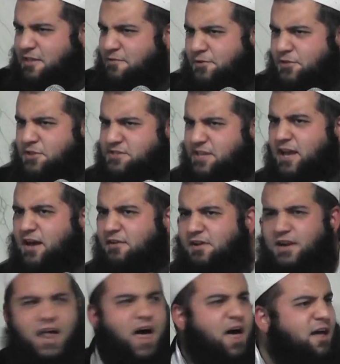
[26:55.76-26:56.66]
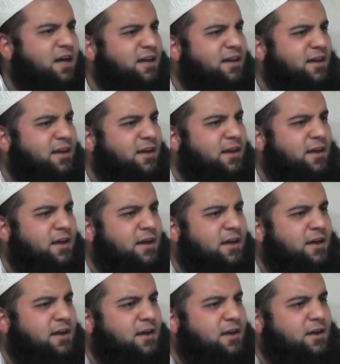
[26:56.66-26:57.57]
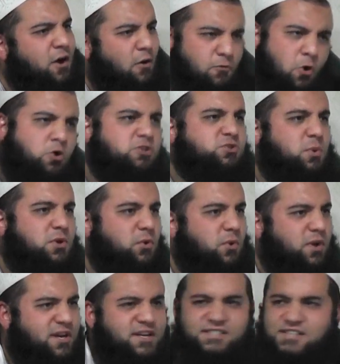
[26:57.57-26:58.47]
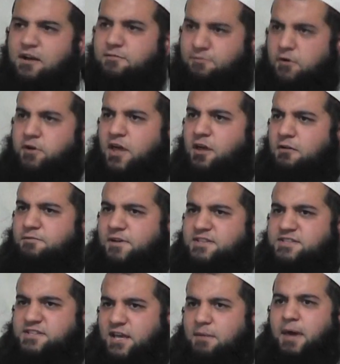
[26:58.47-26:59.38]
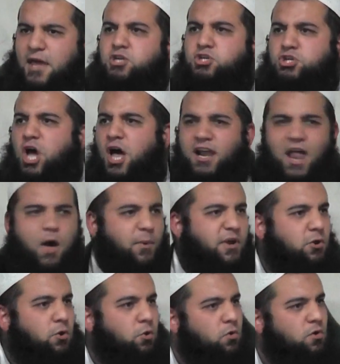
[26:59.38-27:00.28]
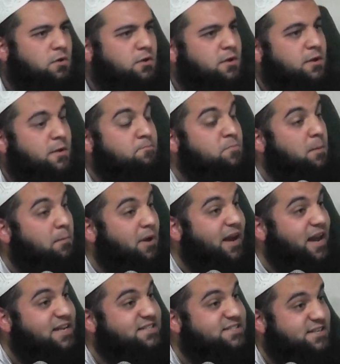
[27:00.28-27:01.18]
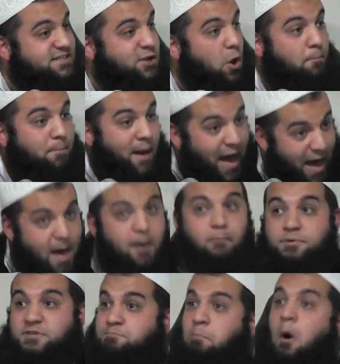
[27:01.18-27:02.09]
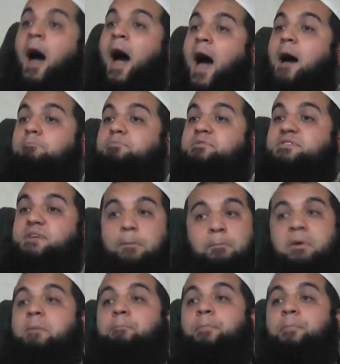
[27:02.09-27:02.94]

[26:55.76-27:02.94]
each other for the sake of Allah? Of course we do. It didn't sound very convincing, but inshallah we do. But let's just hope, perhaps, a